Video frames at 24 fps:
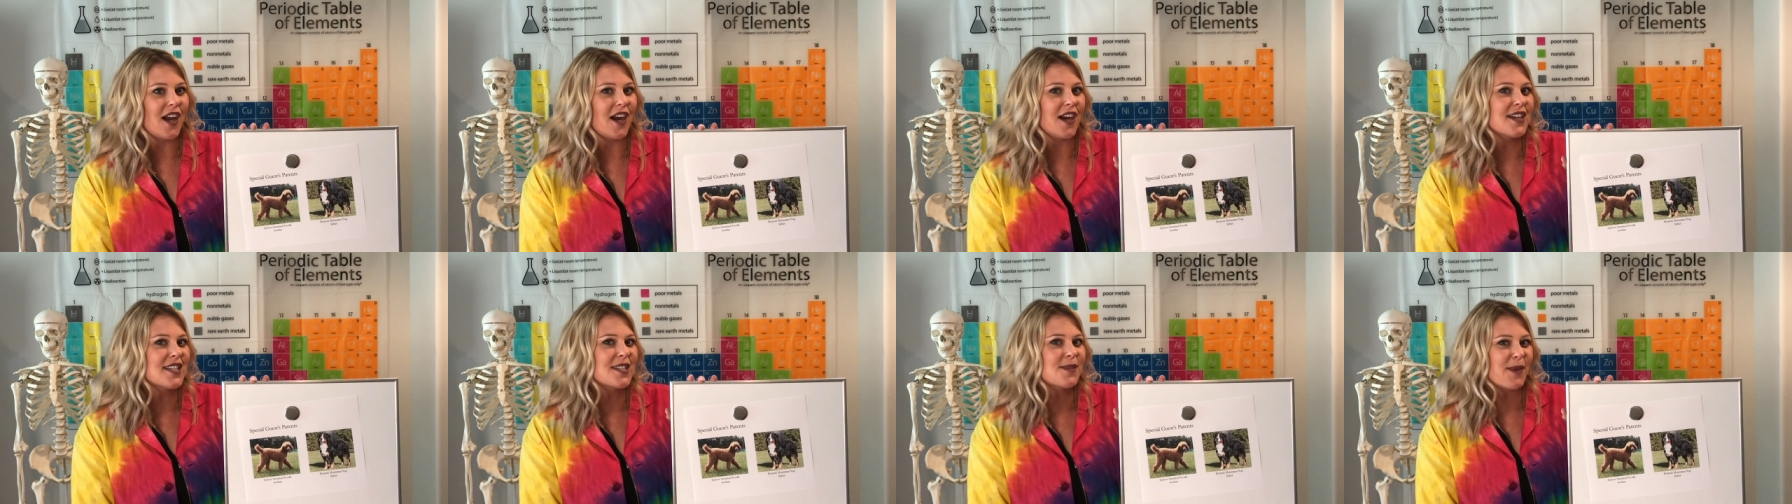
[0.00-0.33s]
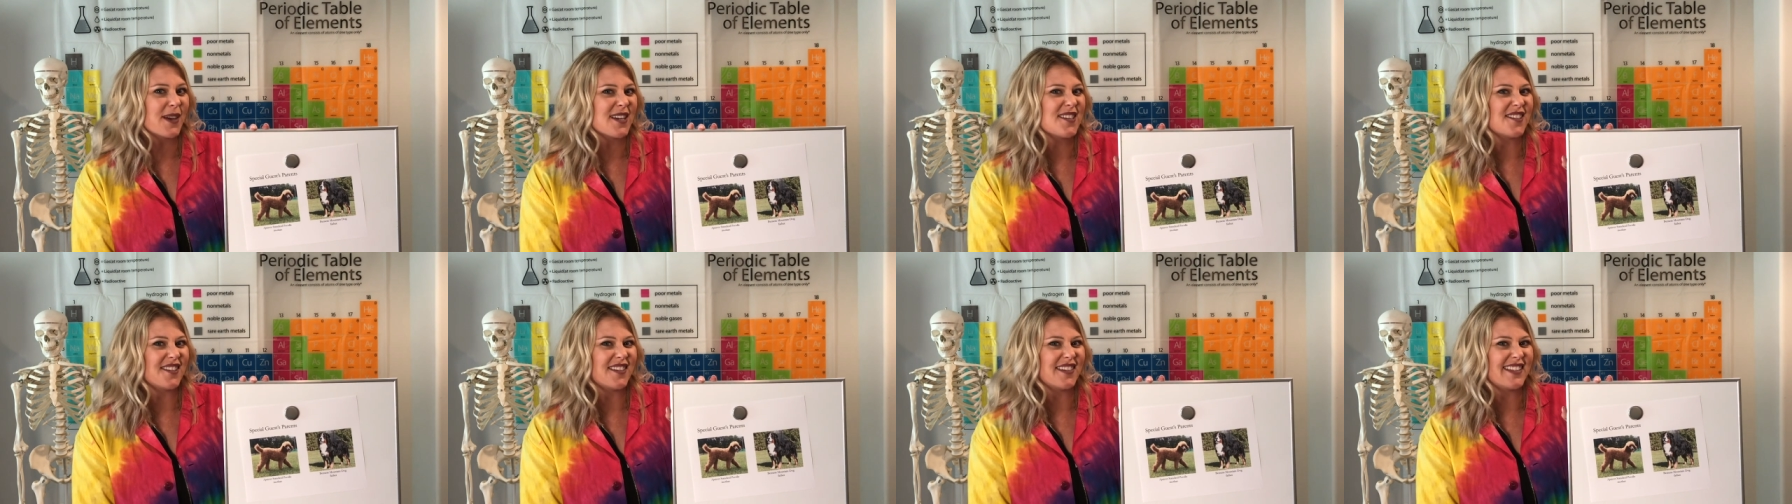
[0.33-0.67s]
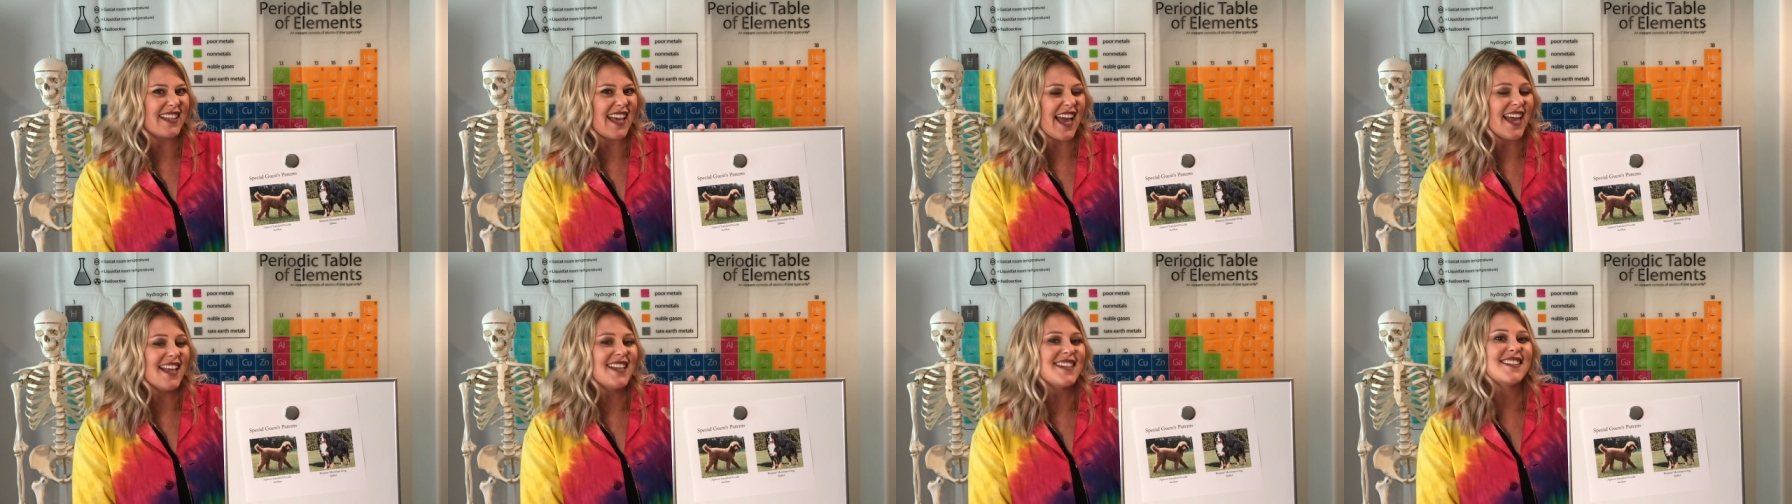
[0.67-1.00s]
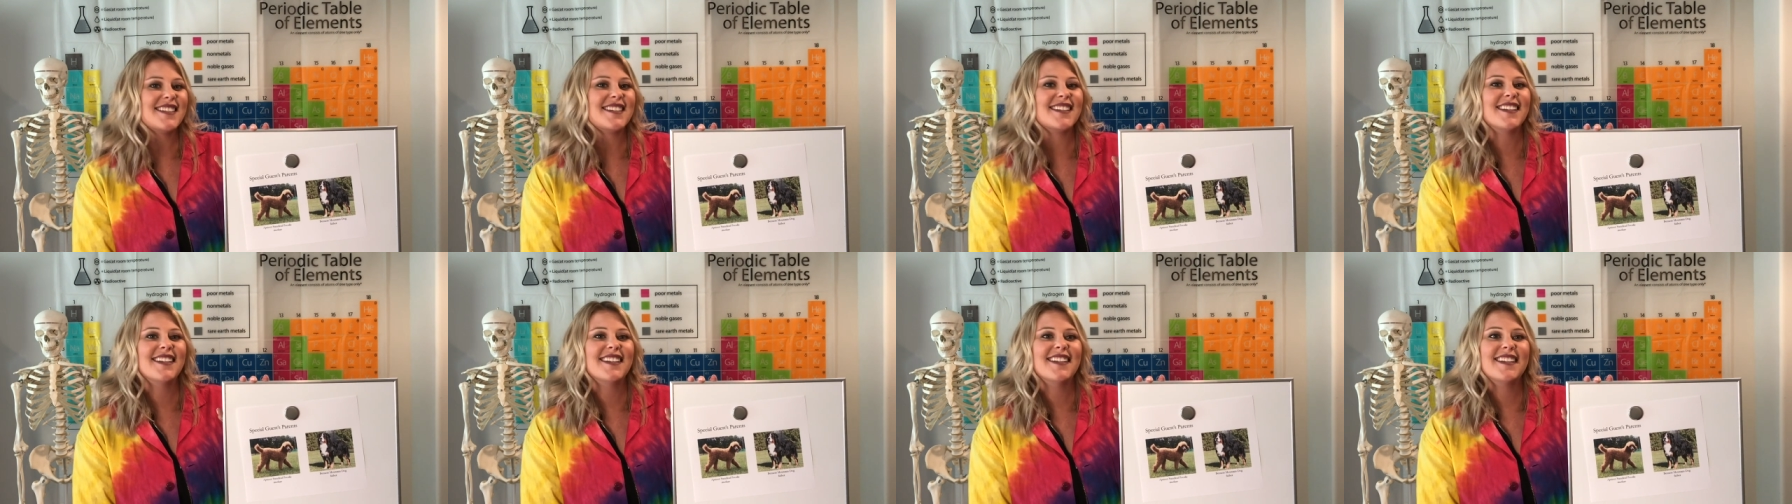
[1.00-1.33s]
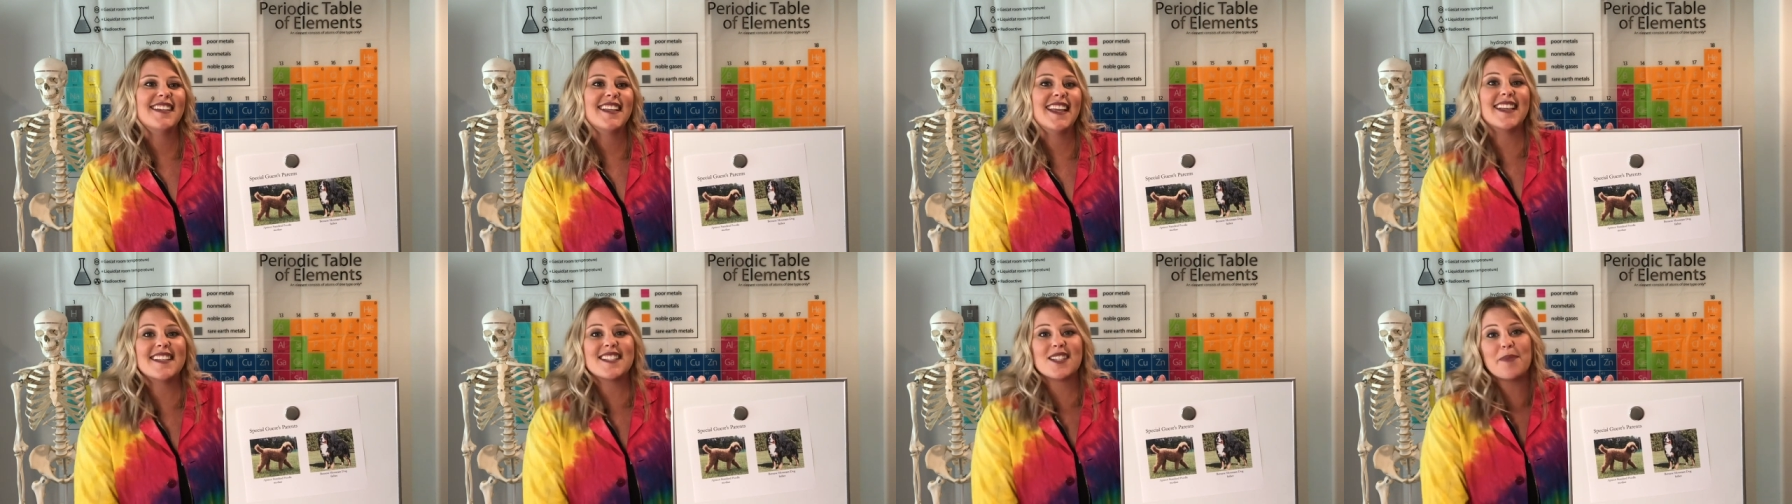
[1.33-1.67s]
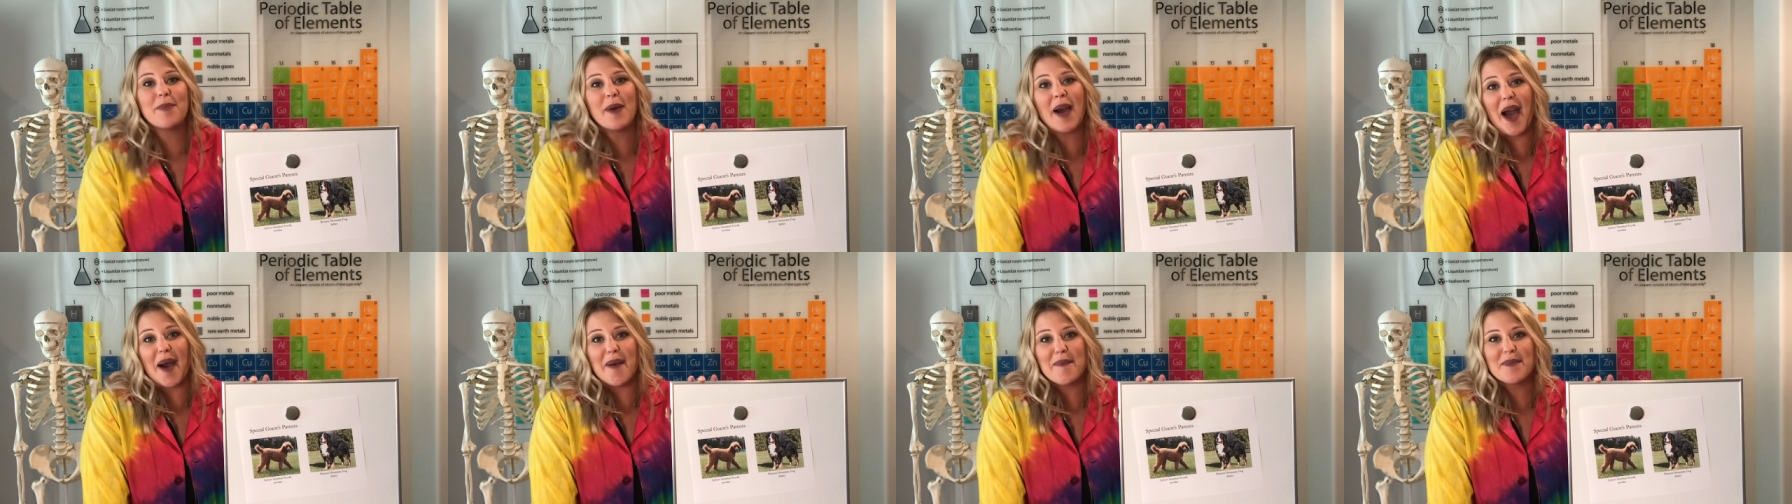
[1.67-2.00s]
our special guest is a
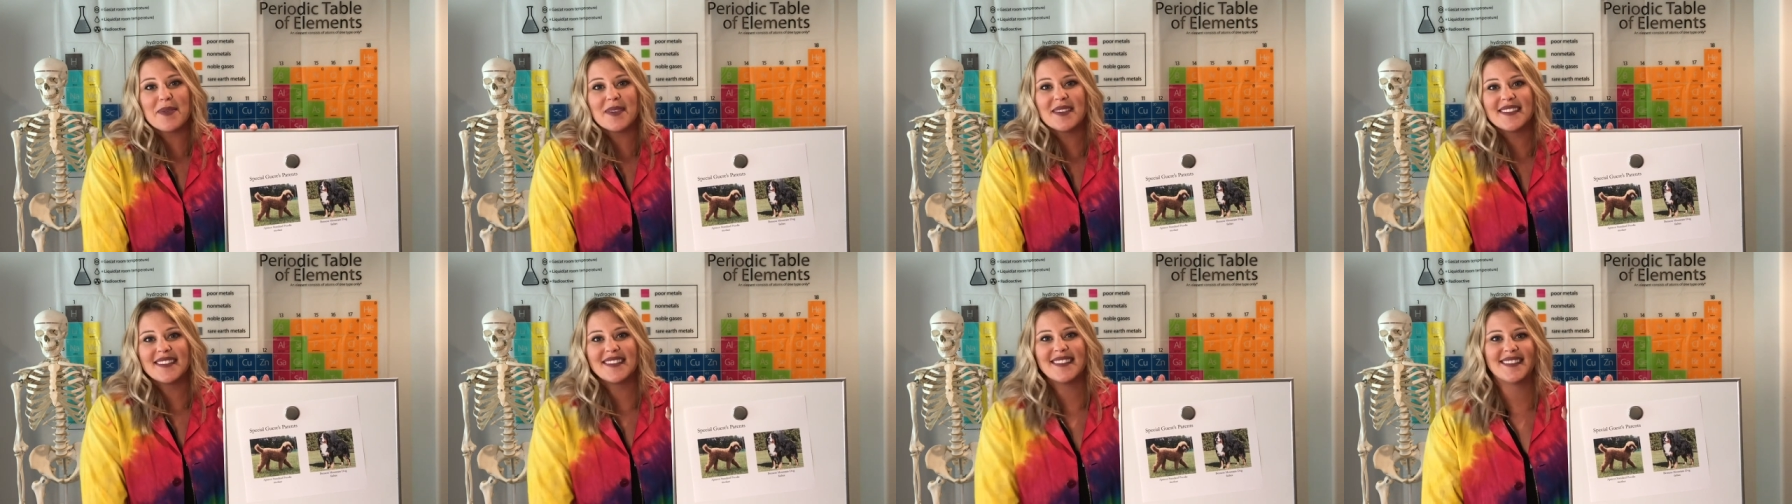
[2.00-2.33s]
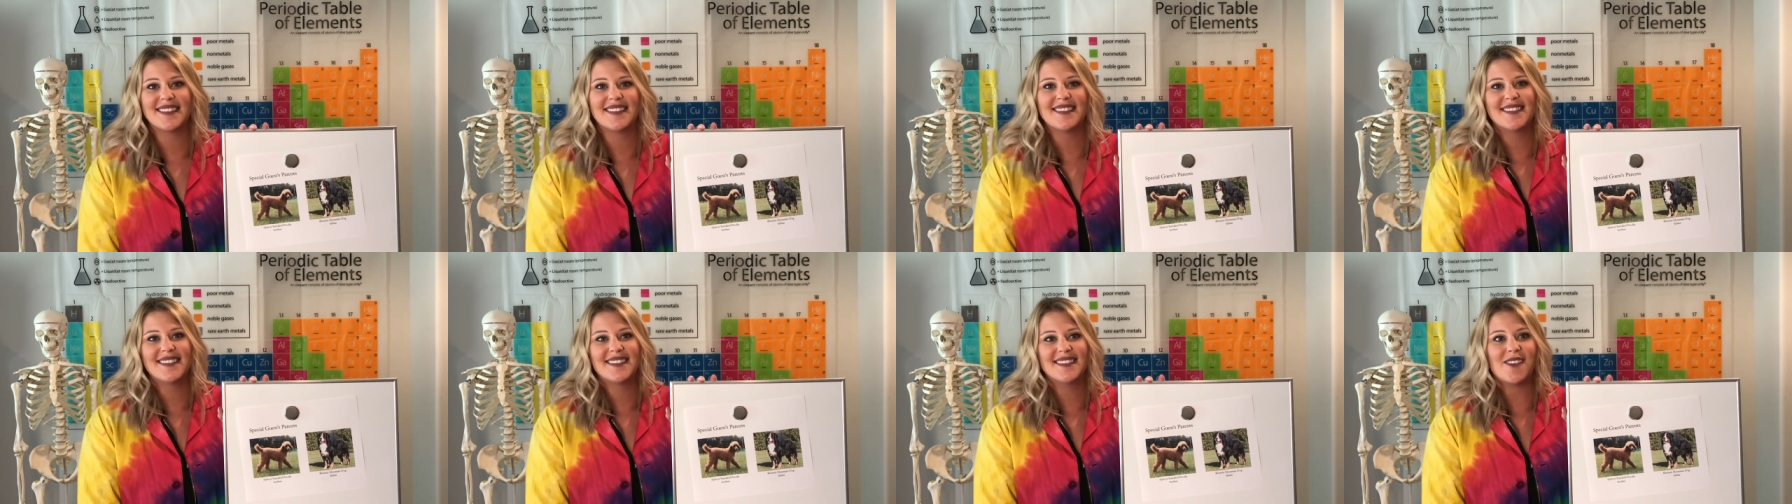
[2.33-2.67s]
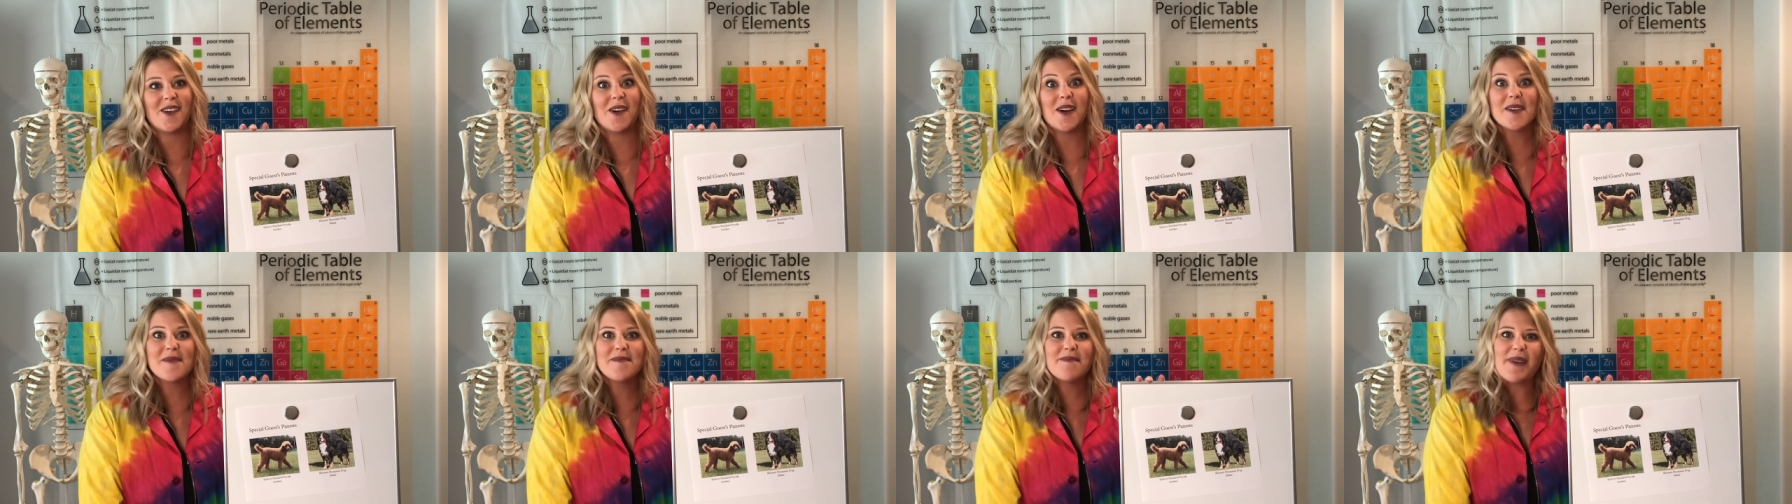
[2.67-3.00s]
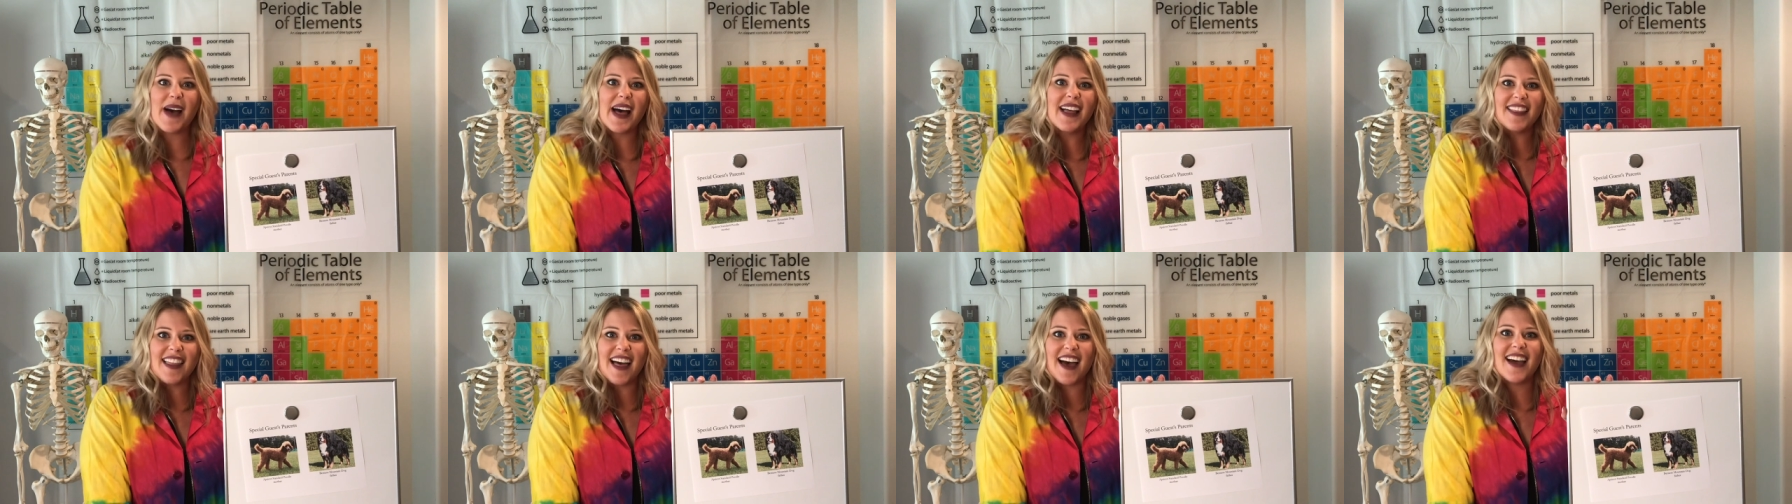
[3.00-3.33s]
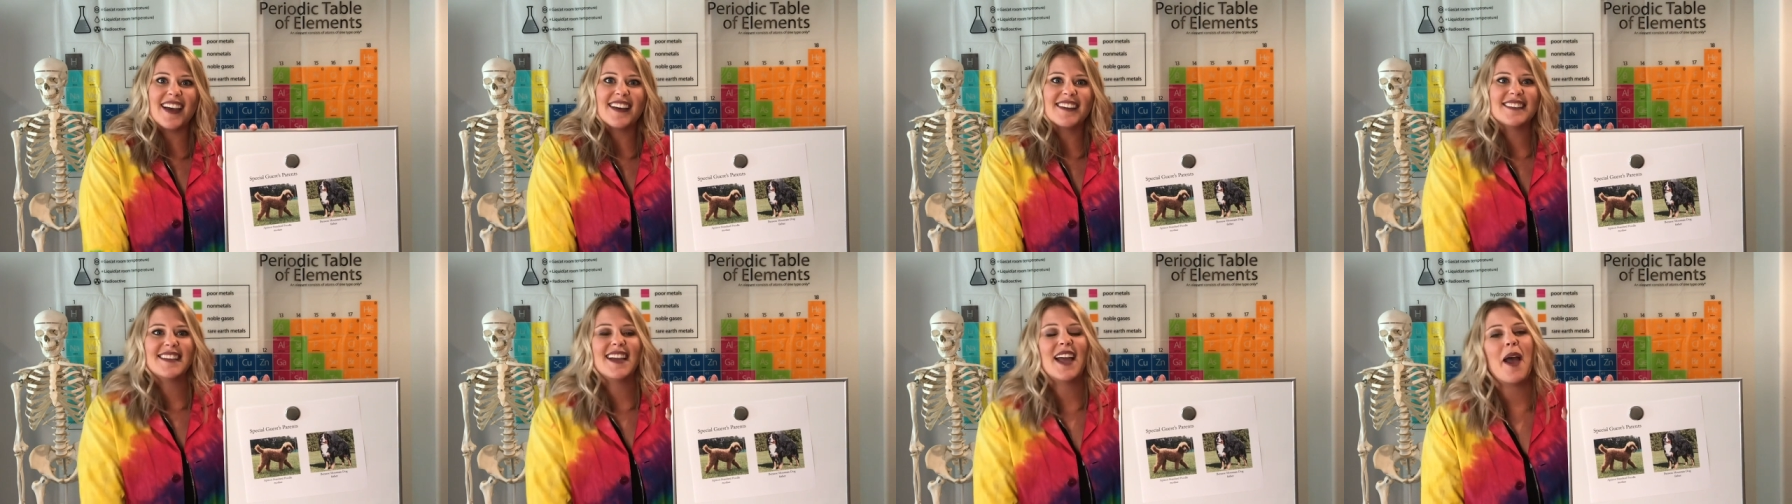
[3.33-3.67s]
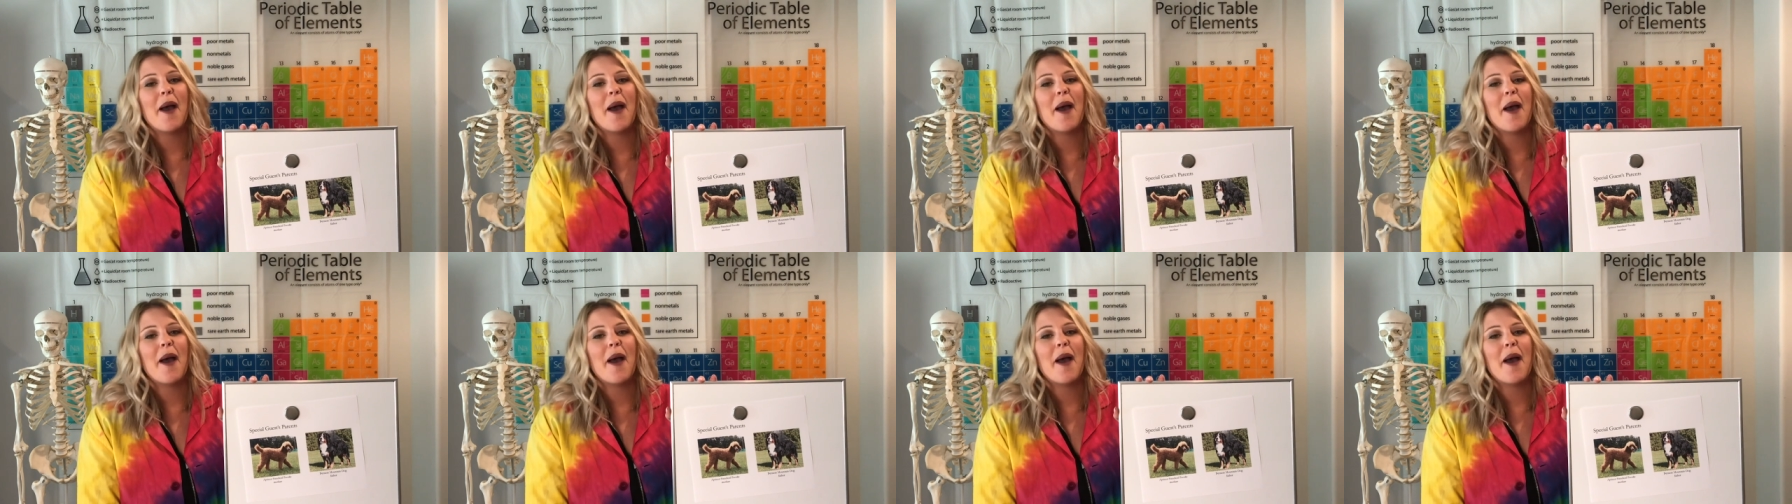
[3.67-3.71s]
pup, or Bella.